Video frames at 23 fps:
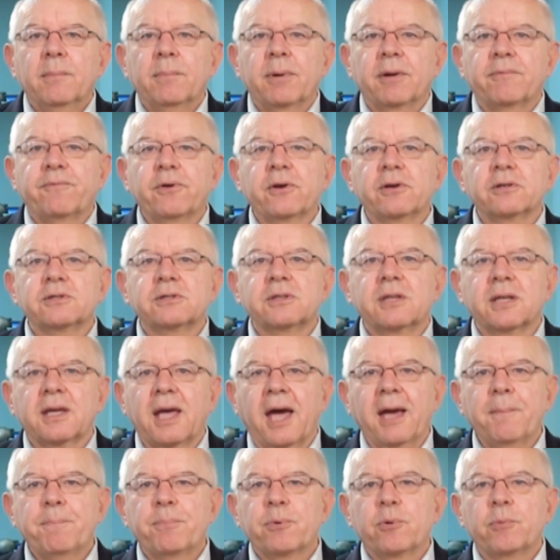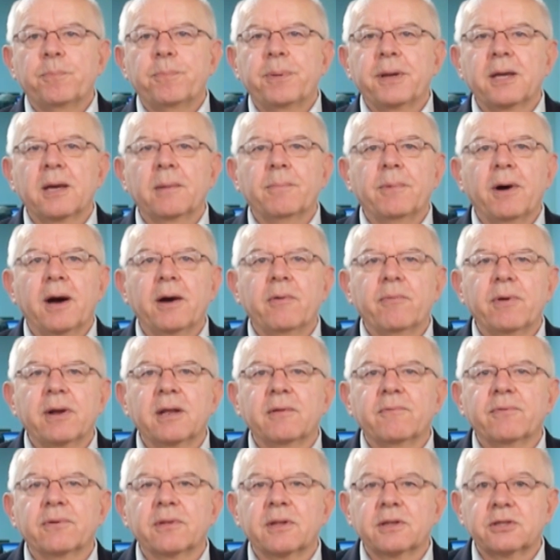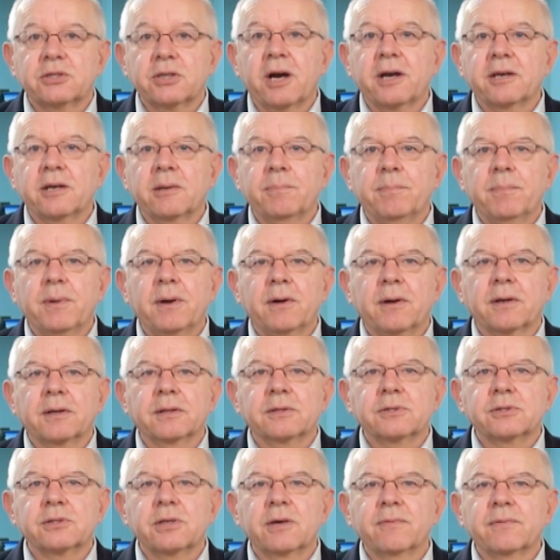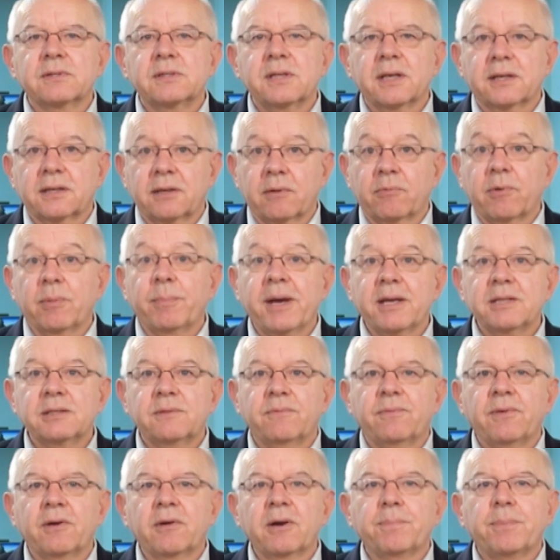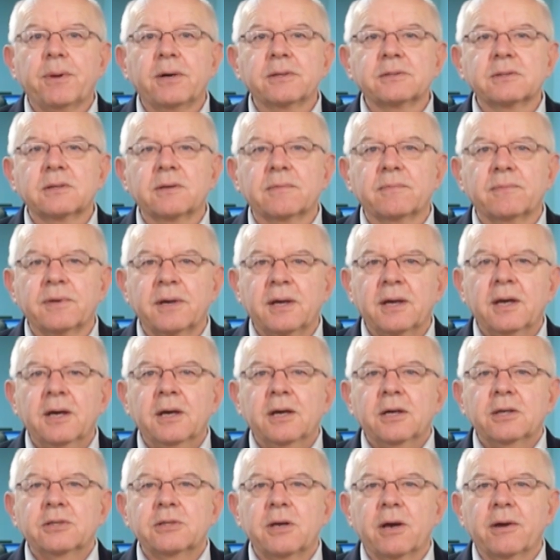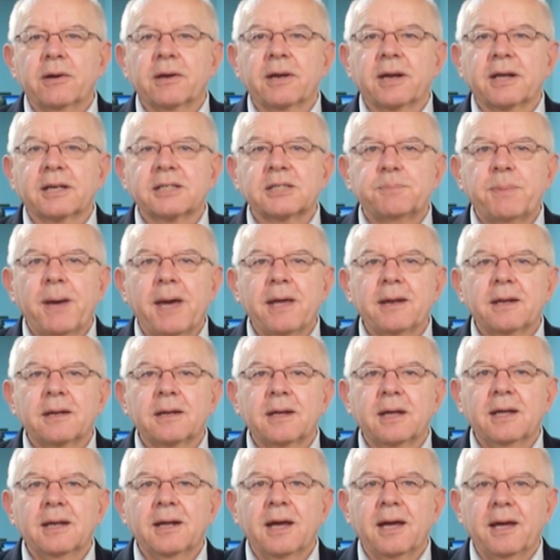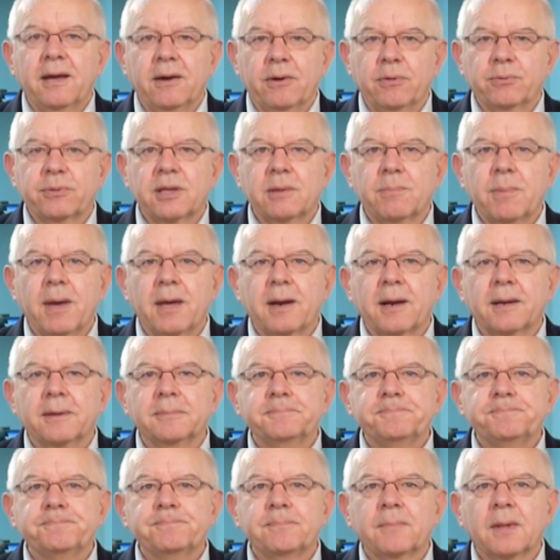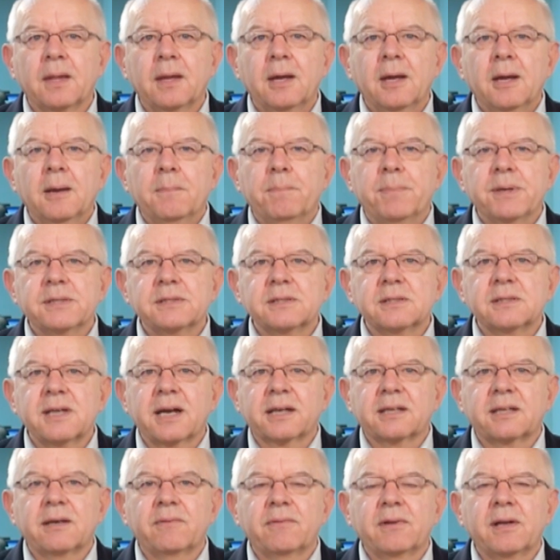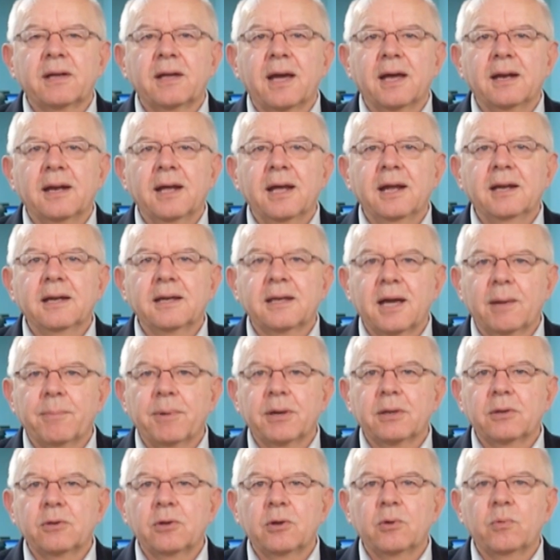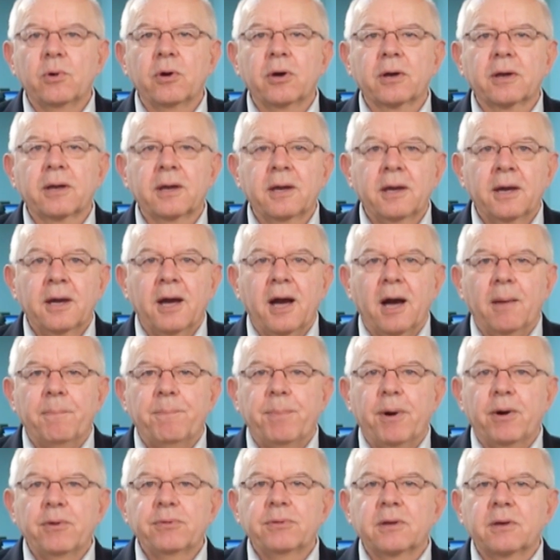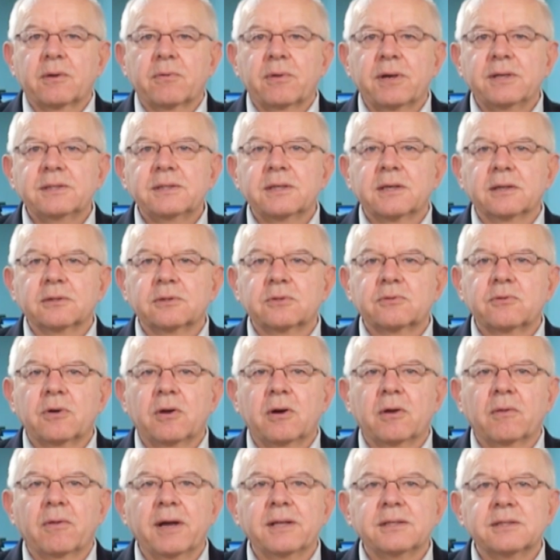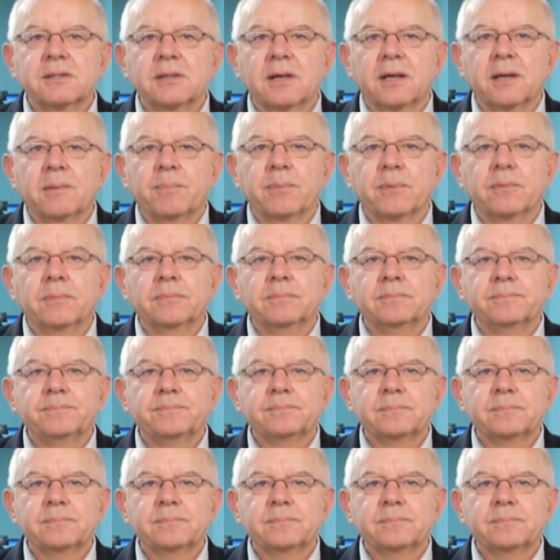But first, the April PMI reading for the giant American service sector remains very positive, showing it expanded in a healthy manner. Business activity and incoming new work are both increasing at strong rates in April.